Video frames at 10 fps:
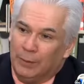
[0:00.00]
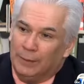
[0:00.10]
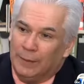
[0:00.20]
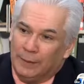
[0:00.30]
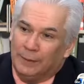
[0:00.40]

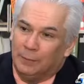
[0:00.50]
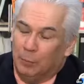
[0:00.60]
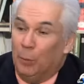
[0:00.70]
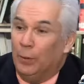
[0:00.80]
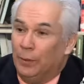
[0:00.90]
It takes
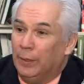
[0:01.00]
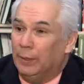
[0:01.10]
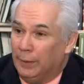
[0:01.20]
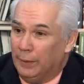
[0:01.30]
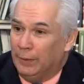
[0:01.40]
more than
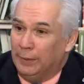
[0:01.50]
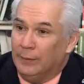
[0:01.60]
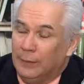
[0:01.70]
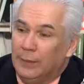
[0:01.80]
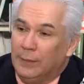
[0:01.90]
a year
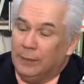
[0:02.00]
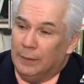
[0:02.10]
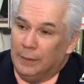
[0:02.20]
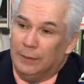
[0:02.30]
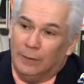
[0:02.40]

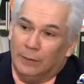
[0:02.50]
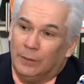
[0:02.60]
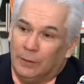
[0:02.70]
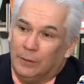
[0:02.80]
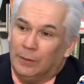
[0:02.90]
to get those
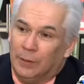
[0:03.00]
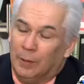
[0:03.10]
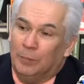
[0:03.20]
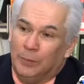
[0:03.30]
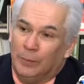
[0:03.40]
students
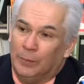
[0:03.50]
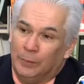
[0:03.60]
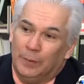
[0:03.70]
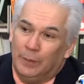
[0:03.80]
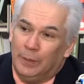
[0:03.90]
up to